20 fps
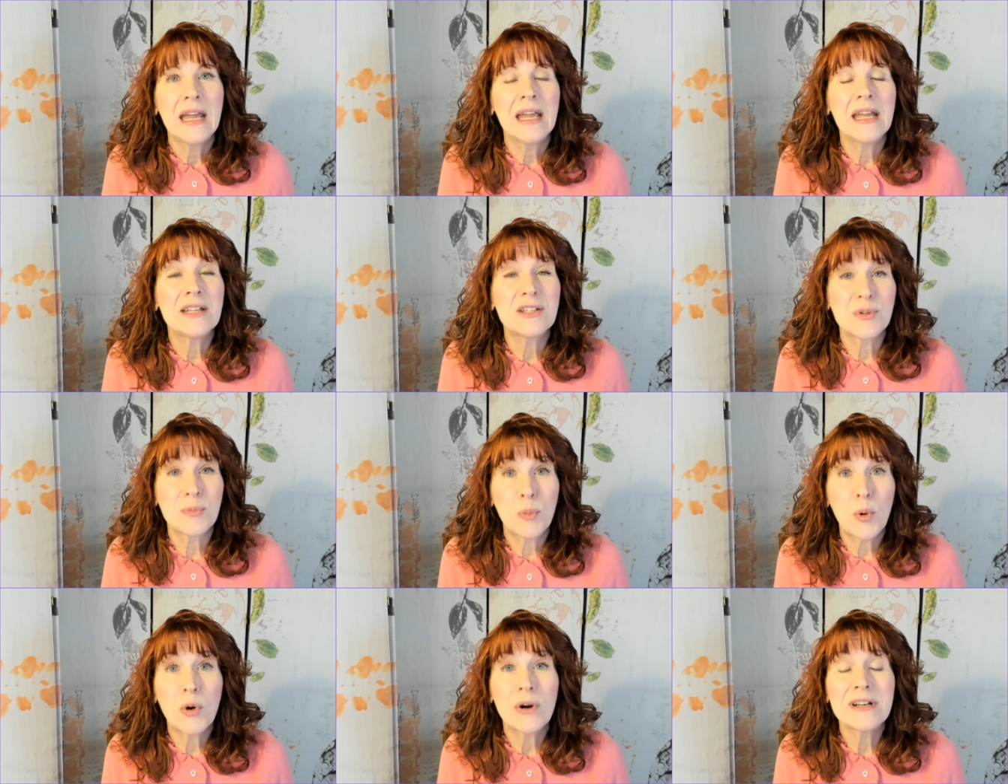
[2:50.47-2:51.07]
it's
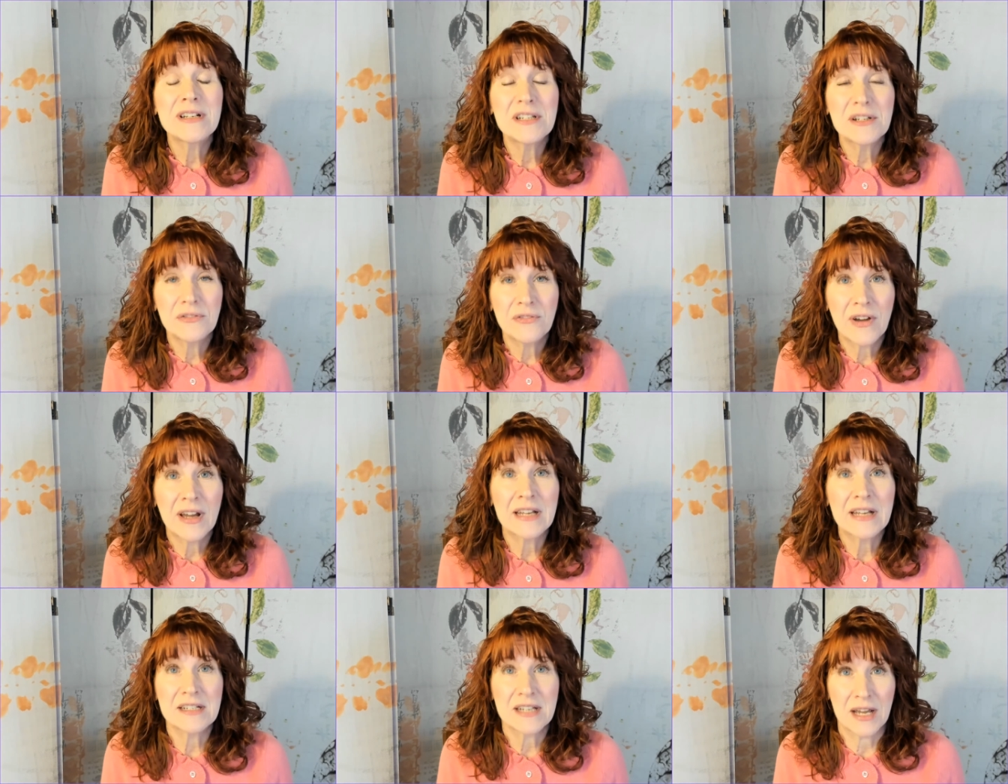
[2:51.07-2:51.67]
important to
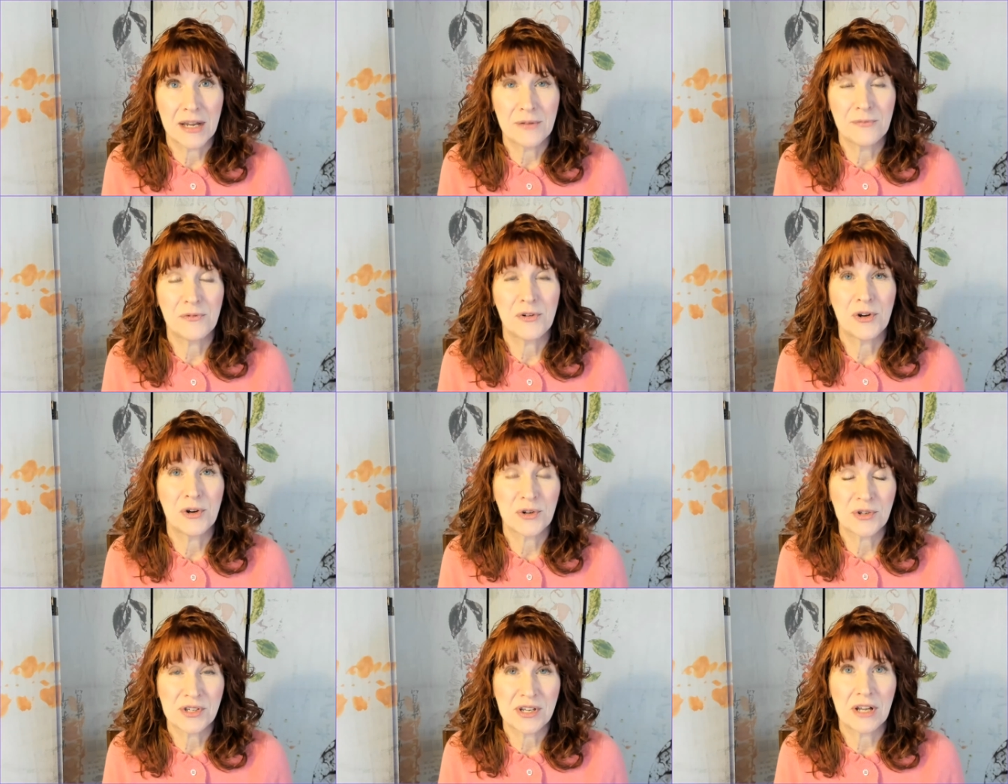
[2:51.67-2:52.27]
find time for
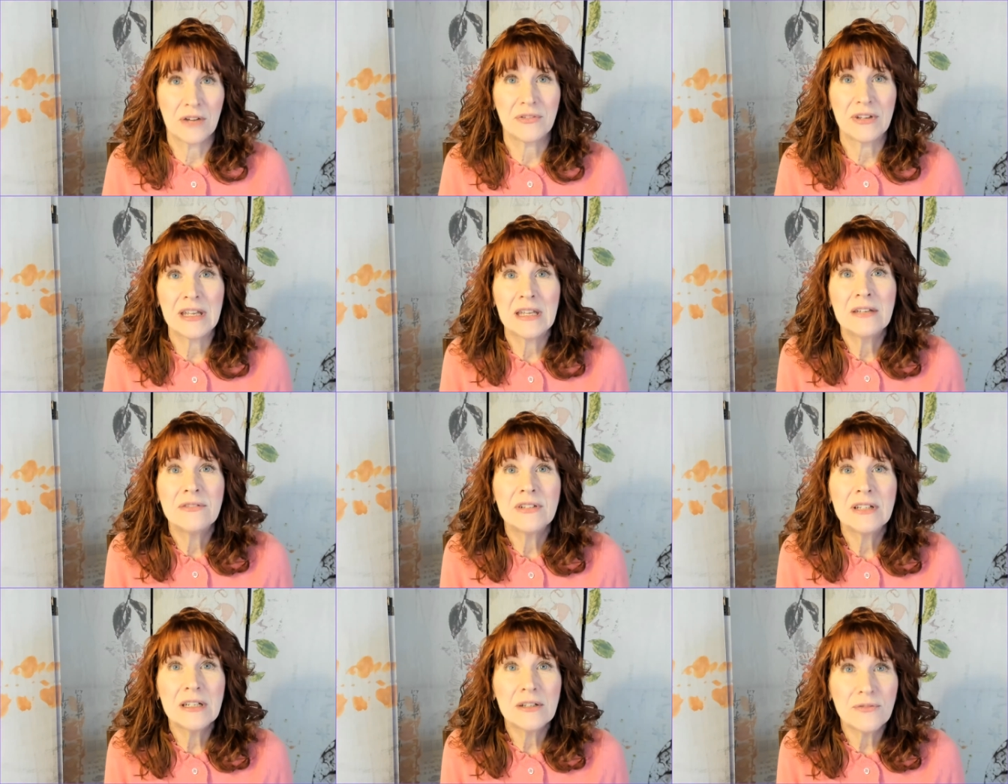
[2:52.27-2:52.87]
yourself,
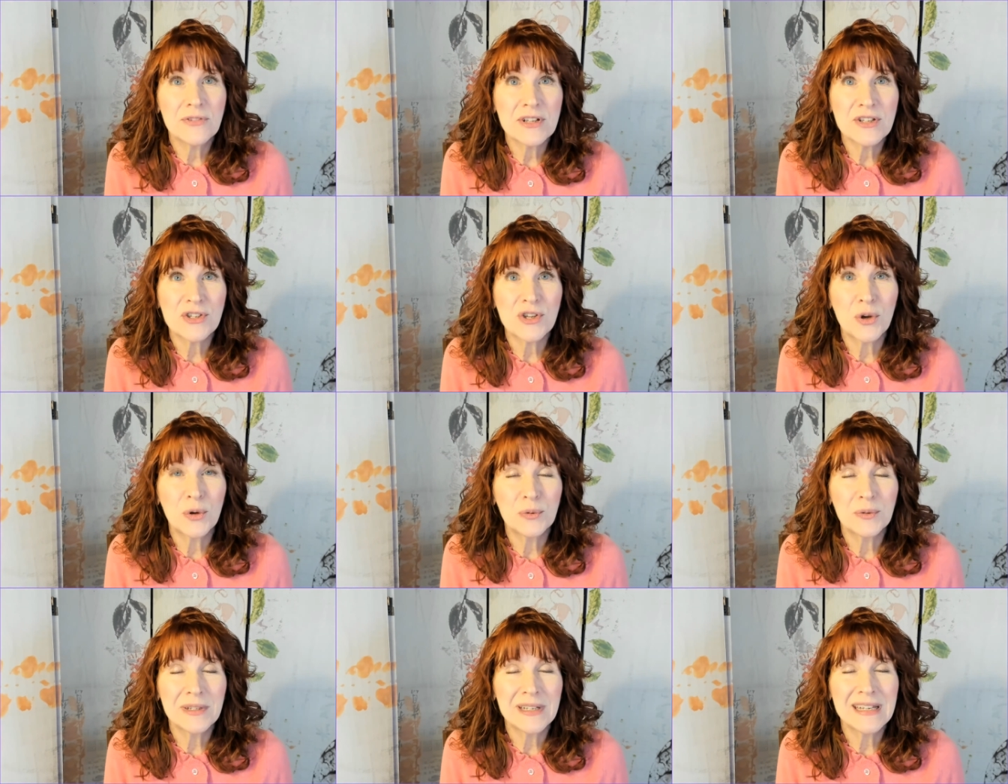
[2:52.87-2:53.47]
even if it's
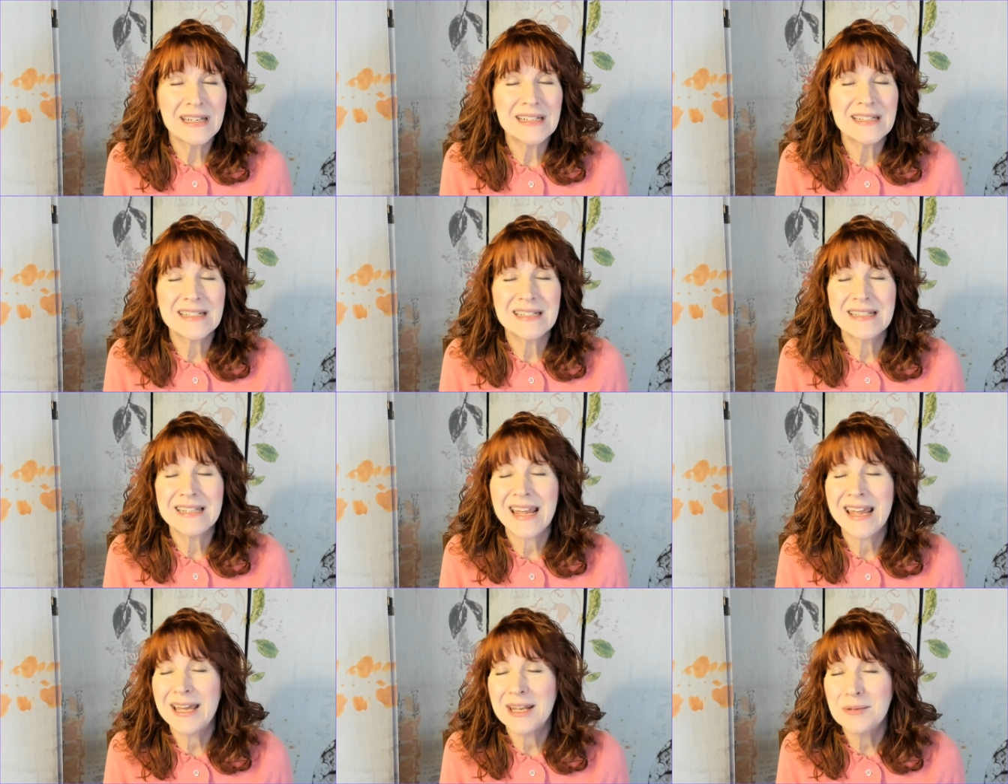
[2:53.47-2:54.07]
only
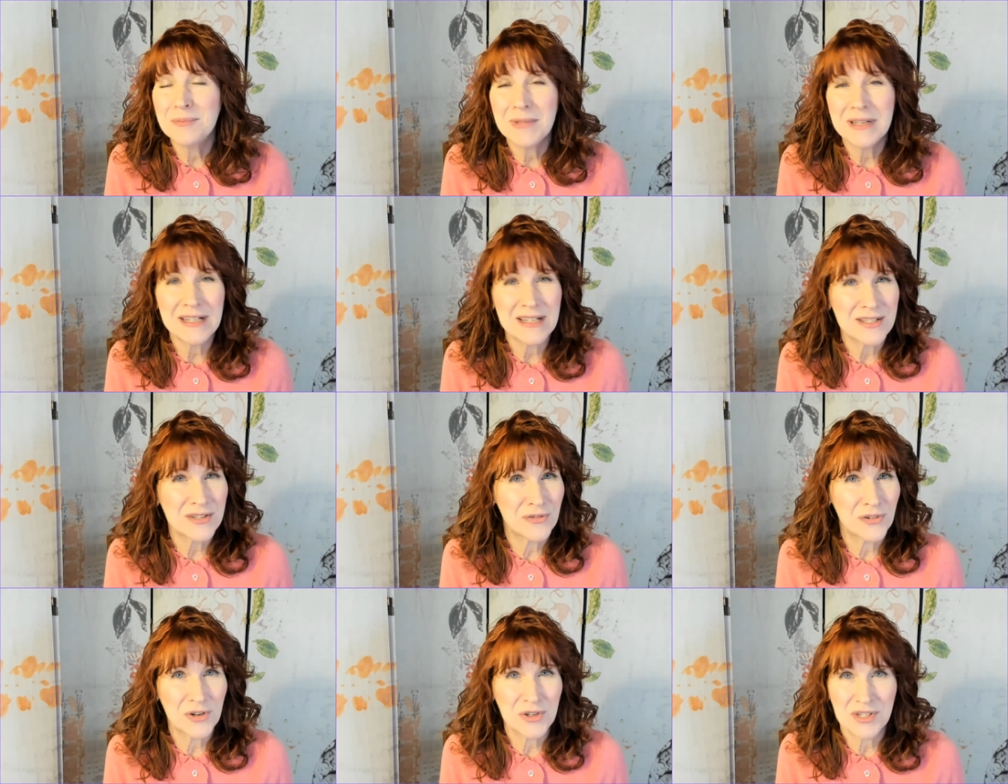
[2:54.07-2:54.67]
10
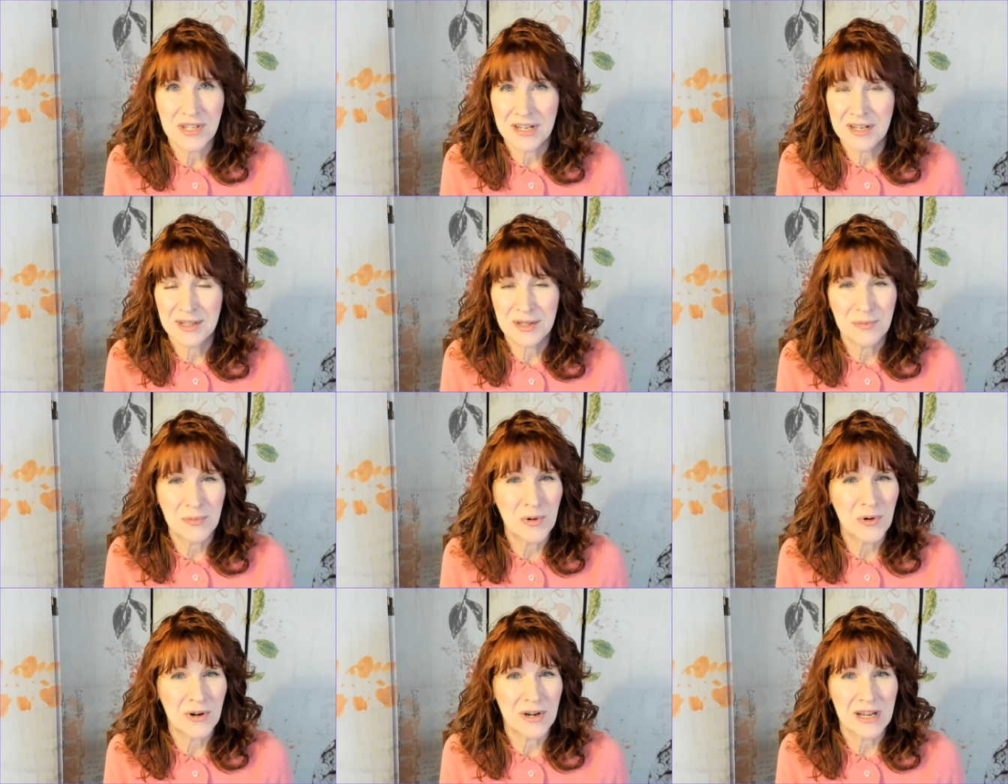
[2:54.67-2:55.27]
minutes first thing in the
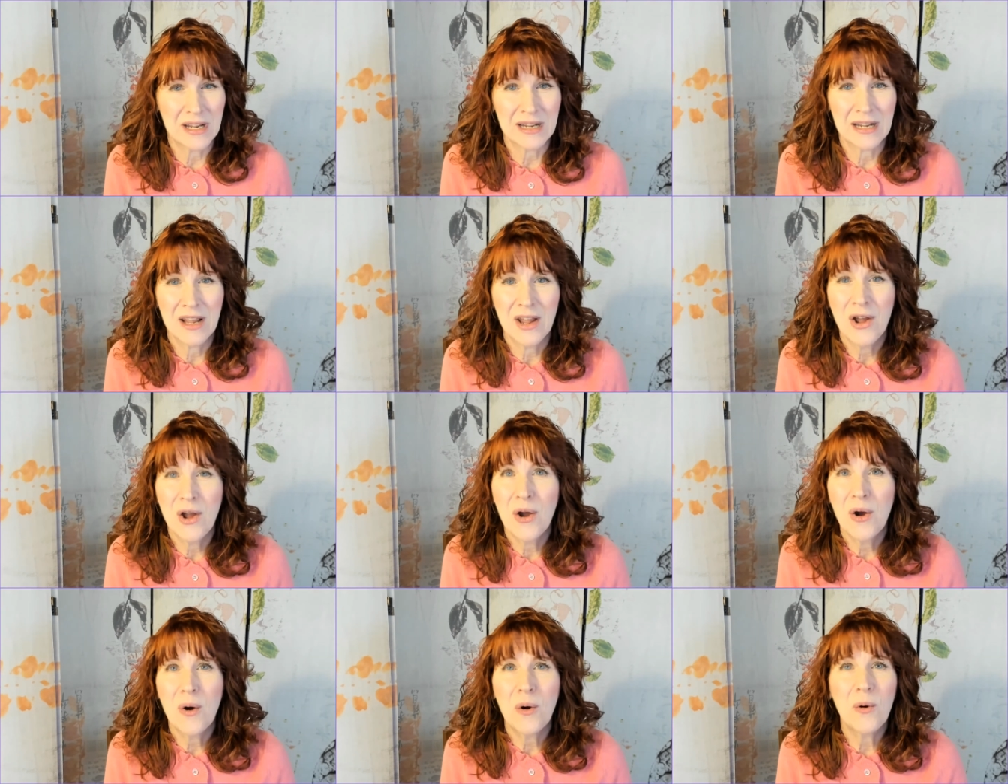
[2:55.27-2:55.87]
morning
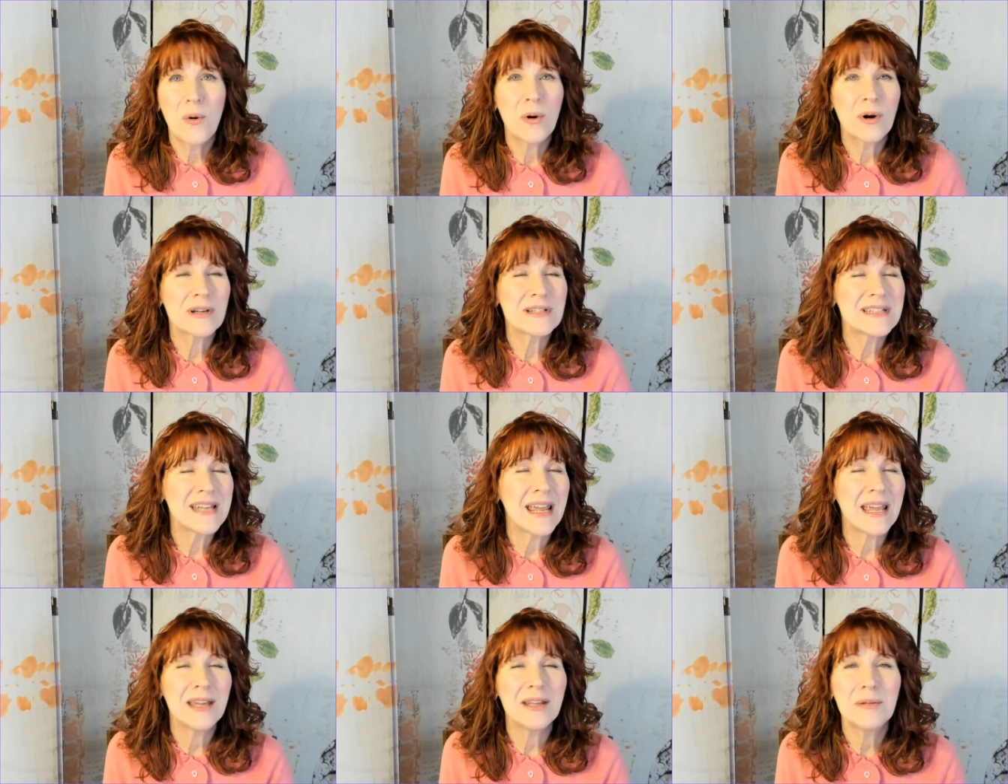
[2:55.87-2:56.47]
or
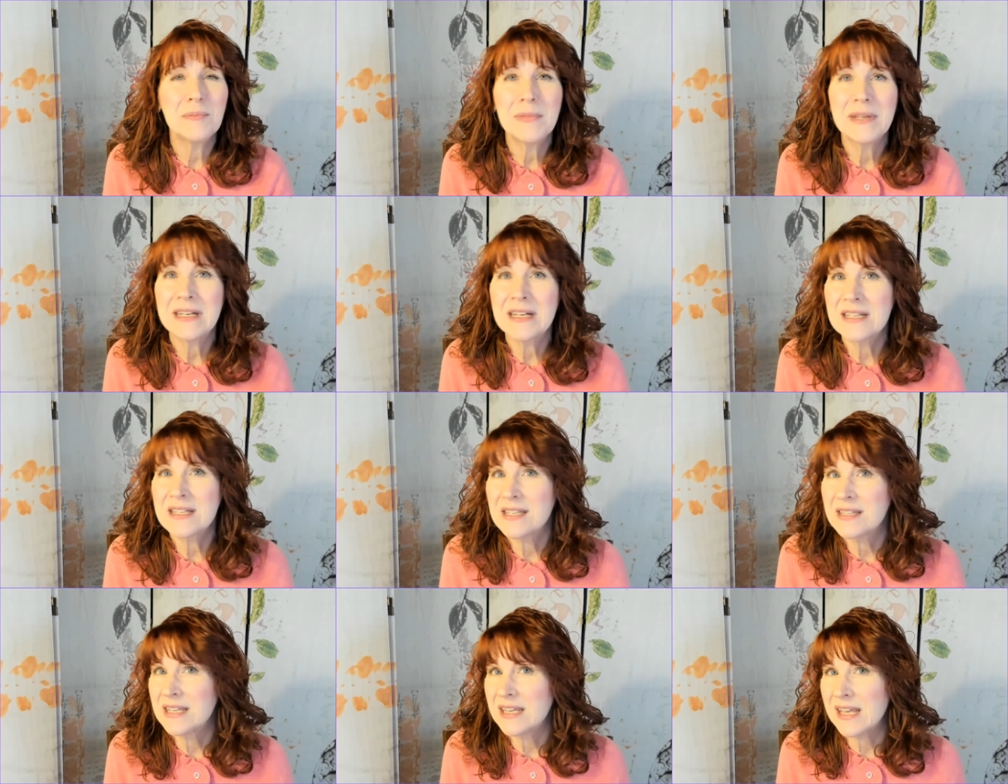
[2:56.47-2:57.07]
10
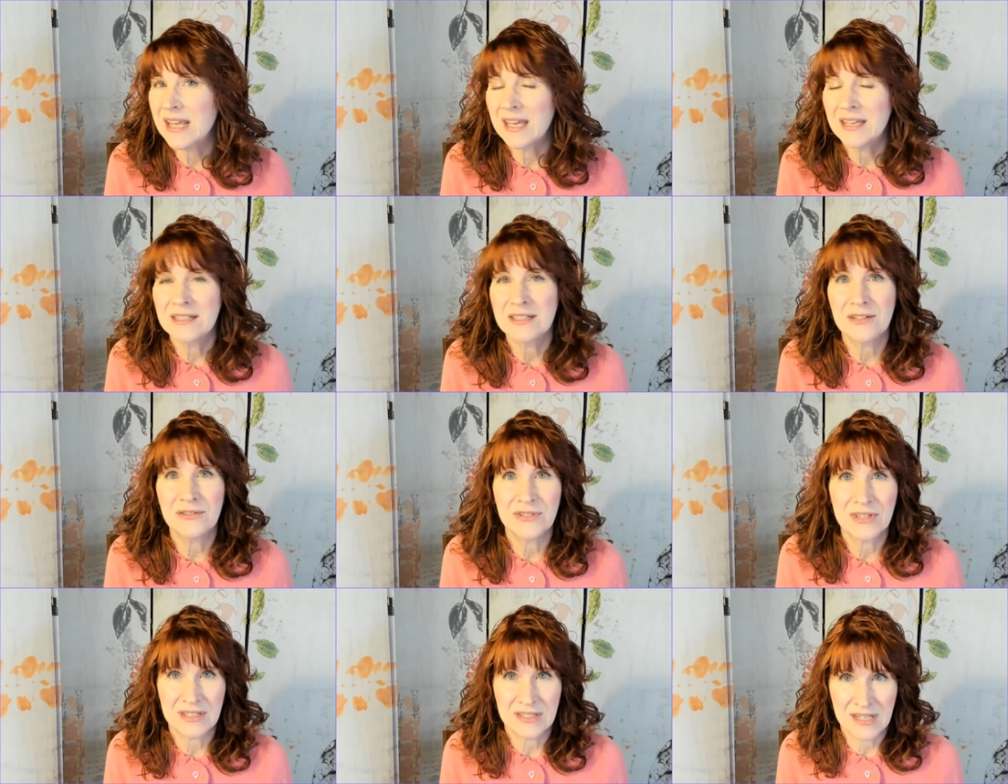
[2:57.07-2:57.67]
minutes at the end
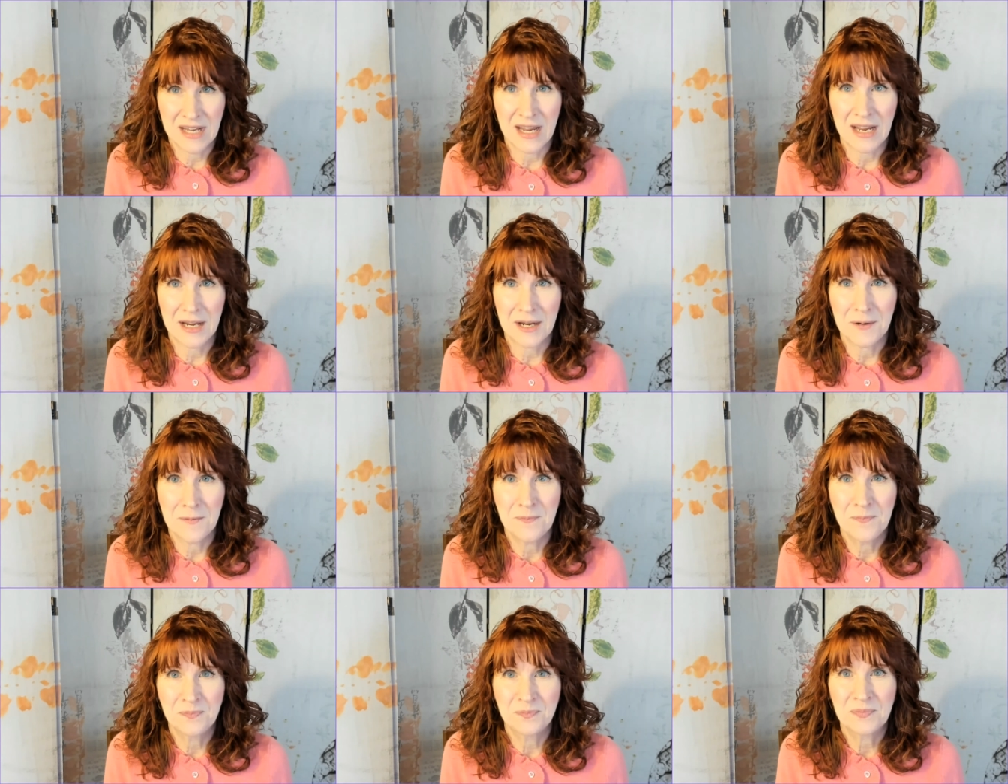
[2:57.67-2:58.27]
of the day.